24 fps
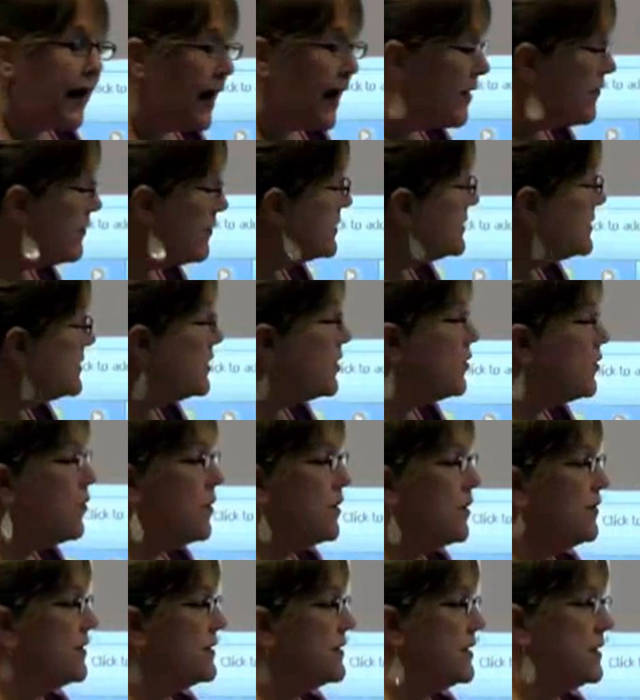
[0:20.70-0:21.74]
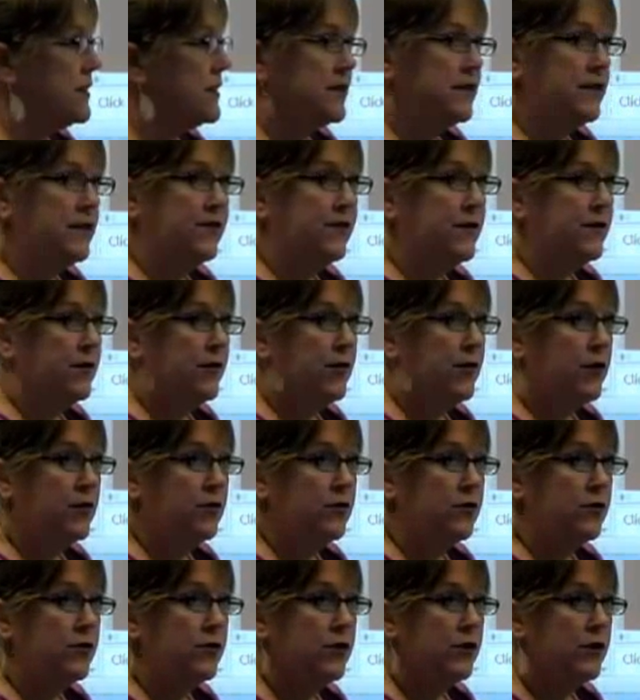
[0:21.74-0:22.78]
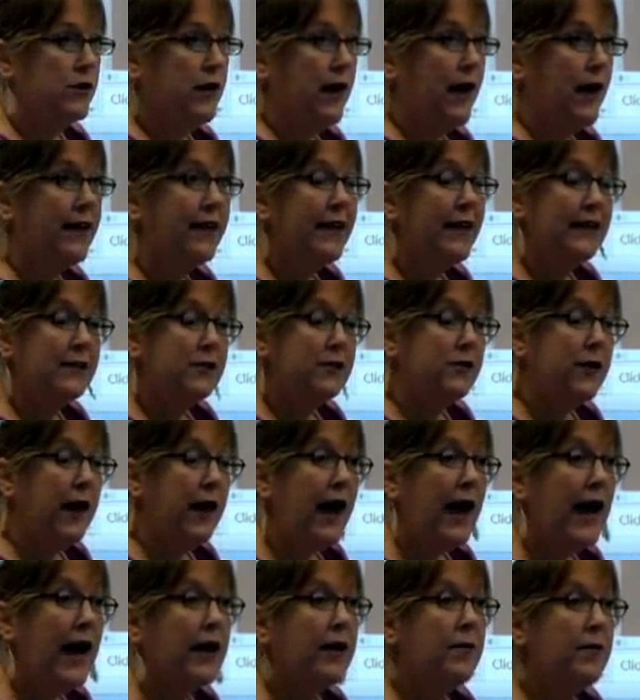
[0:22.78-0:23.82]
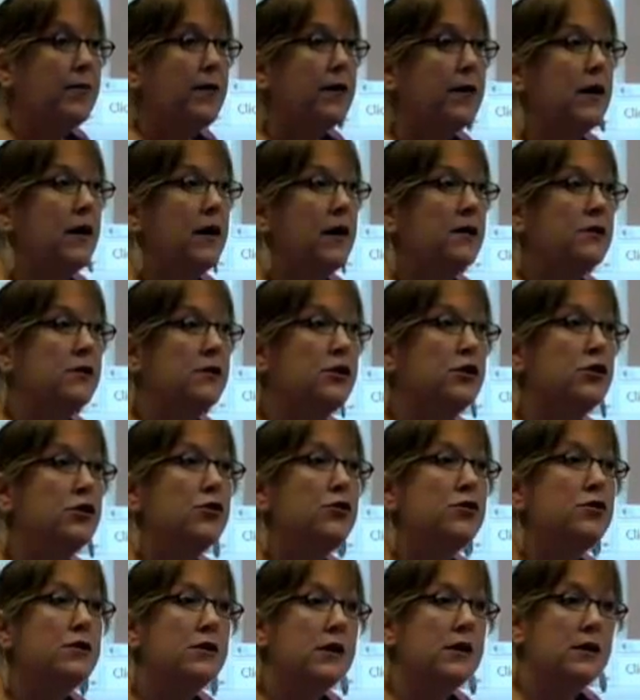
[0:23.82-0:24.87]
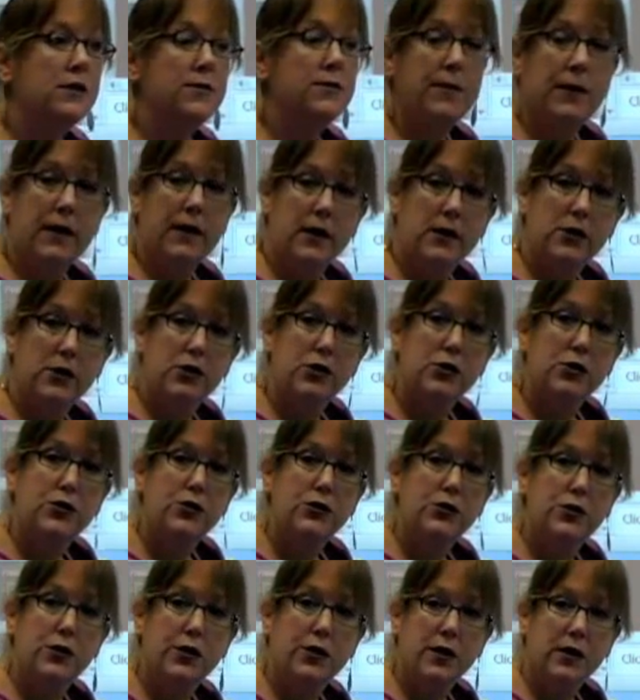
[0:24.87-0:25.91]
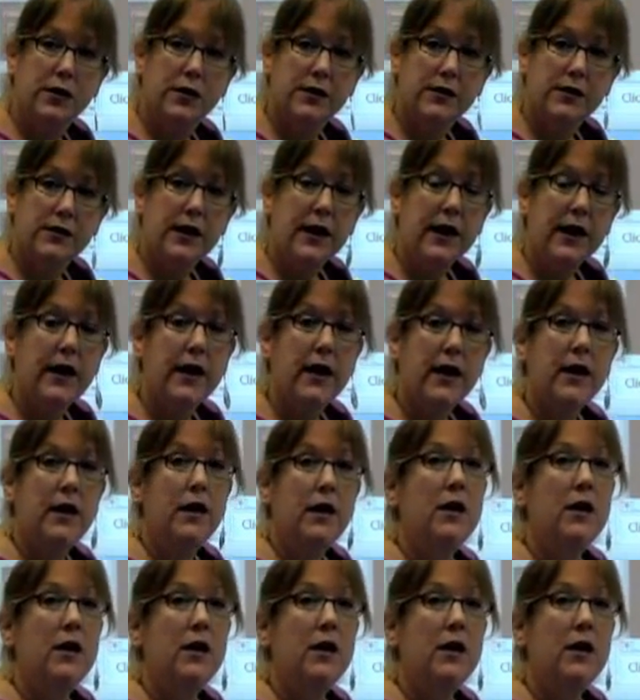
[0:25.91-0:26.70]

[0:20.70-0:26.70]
Every single one of us has a different approach. And that's okay, because the students get to pick and choose who they're going to see.